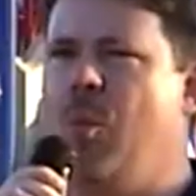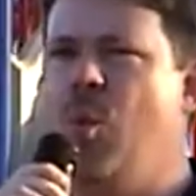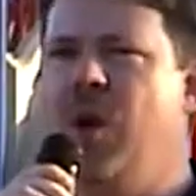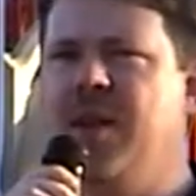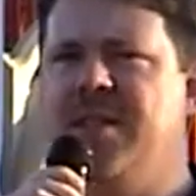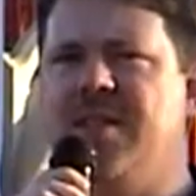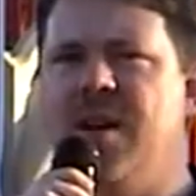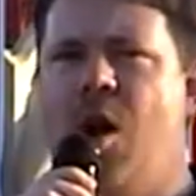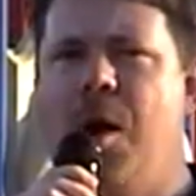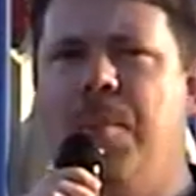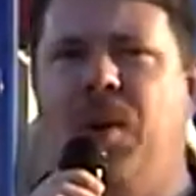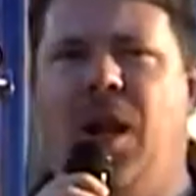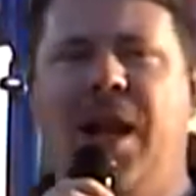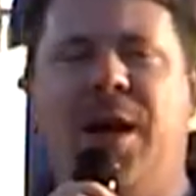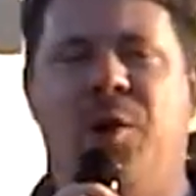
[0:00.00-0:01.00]
was our
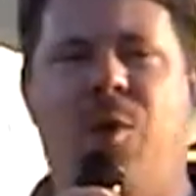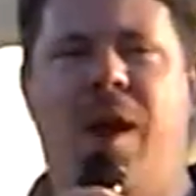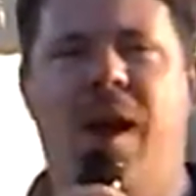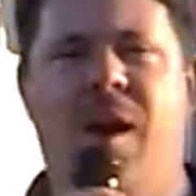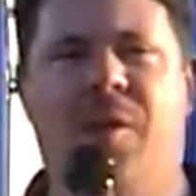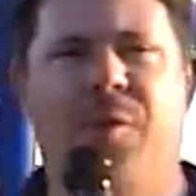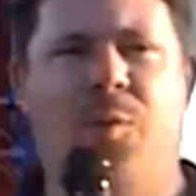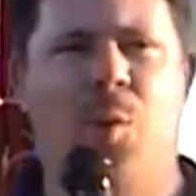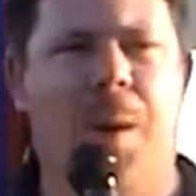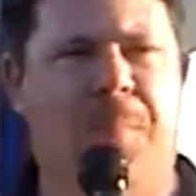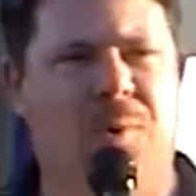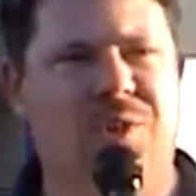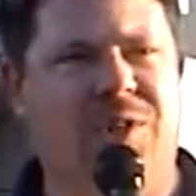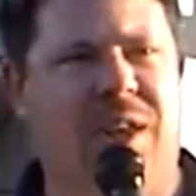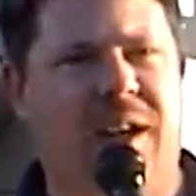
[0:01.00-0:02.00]
playground
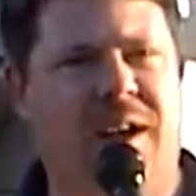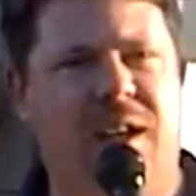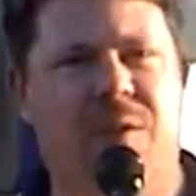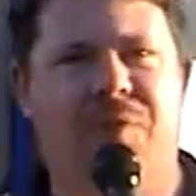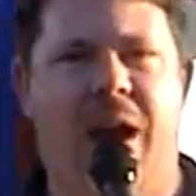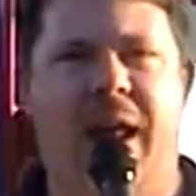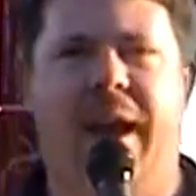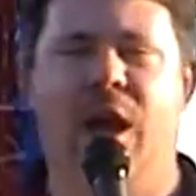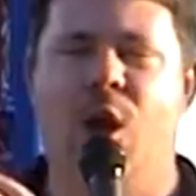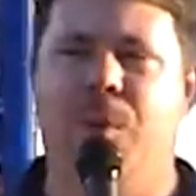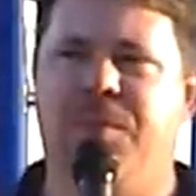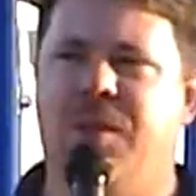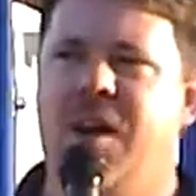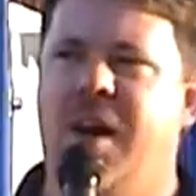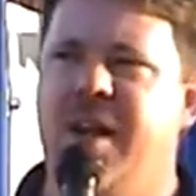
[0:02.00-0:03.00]
representative, kind of
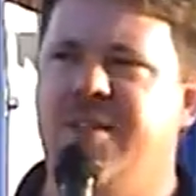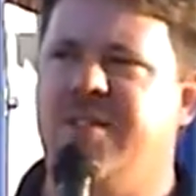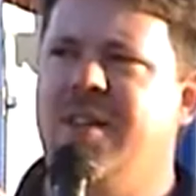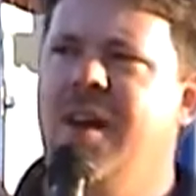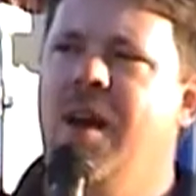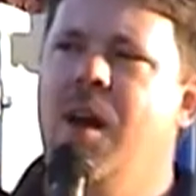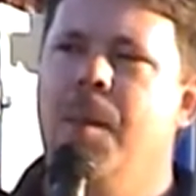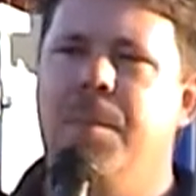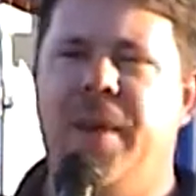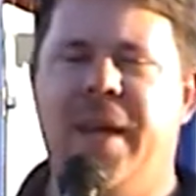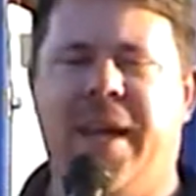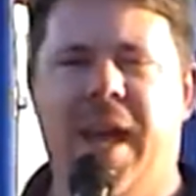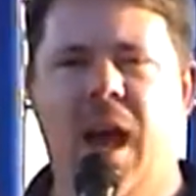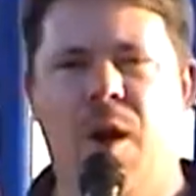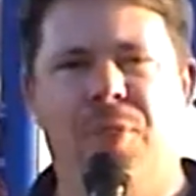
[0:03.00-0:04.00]
helped us
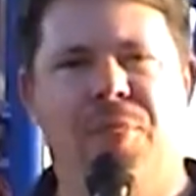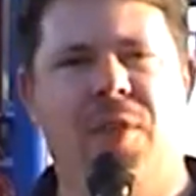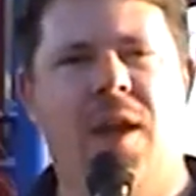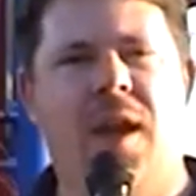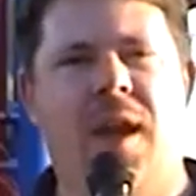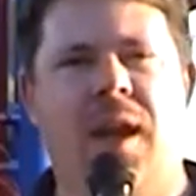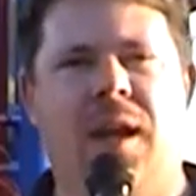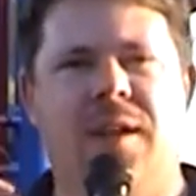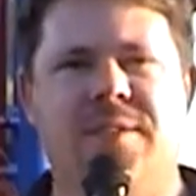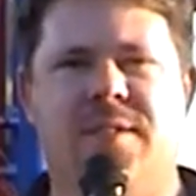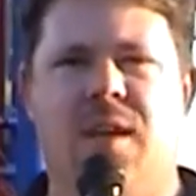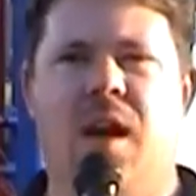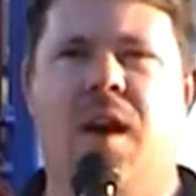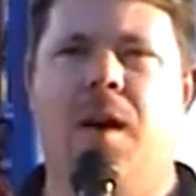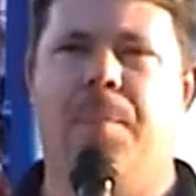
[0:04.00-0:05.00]
pick out
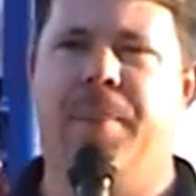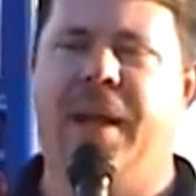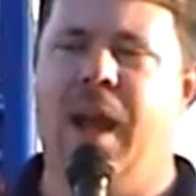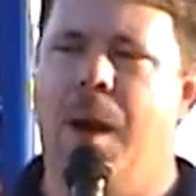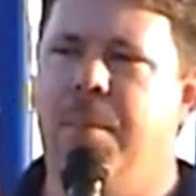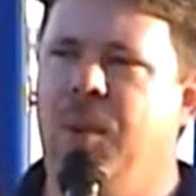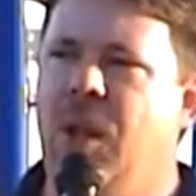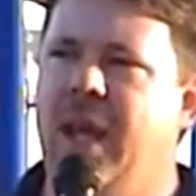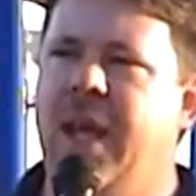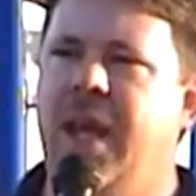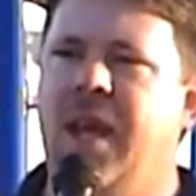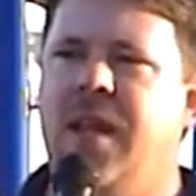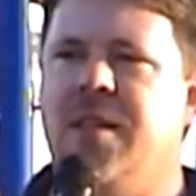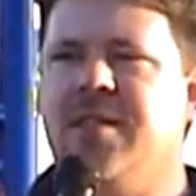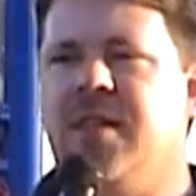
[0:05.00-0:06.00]
things, uh, pick out
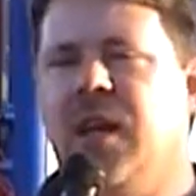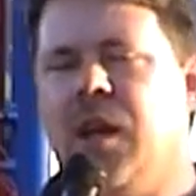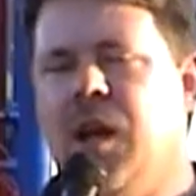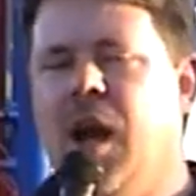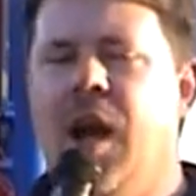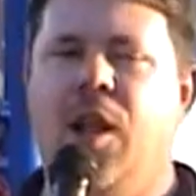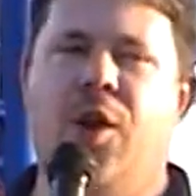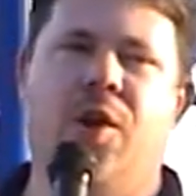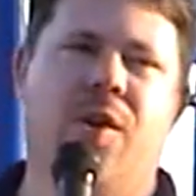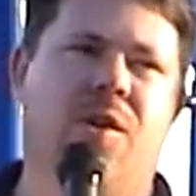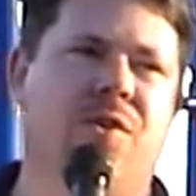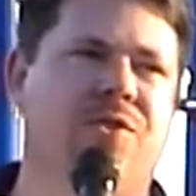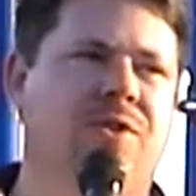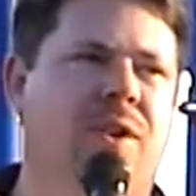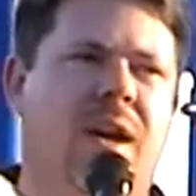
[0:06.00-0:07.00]
plans, get
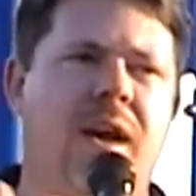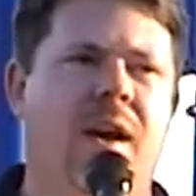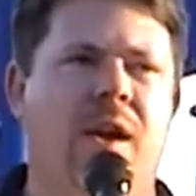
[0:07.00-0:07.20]
colors,